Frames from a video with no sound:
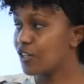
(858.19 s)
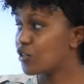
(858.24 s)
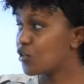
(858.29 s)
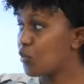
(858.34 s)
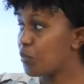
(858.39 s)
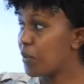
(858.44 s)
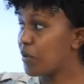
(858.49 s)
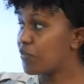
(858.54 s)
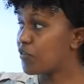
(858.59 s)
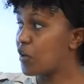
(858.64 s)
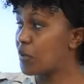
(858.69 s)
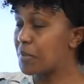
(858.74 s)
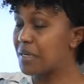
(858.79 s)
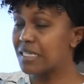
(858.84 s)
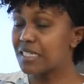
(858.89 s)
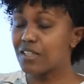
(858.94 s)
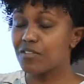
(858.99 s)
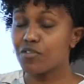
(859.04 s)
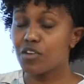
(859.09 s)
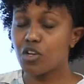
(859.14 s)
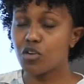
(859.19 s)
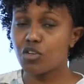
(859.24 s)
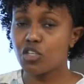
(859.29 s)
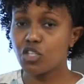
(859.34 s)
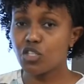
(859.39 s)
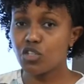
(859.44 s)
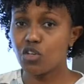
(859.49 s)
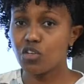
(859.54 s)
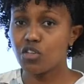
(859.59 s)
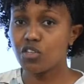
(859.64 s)
So performance
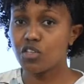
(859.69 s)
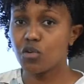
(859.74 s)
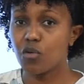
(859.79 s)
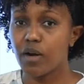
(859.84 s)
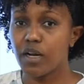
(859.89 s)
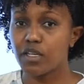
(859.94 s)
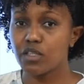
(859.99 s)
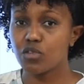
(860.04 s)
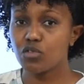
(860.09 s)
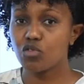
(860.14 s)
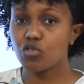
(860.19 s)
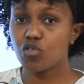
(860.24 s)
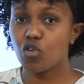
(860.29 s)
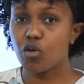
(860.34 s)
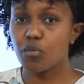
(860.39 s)
evaluation requires you to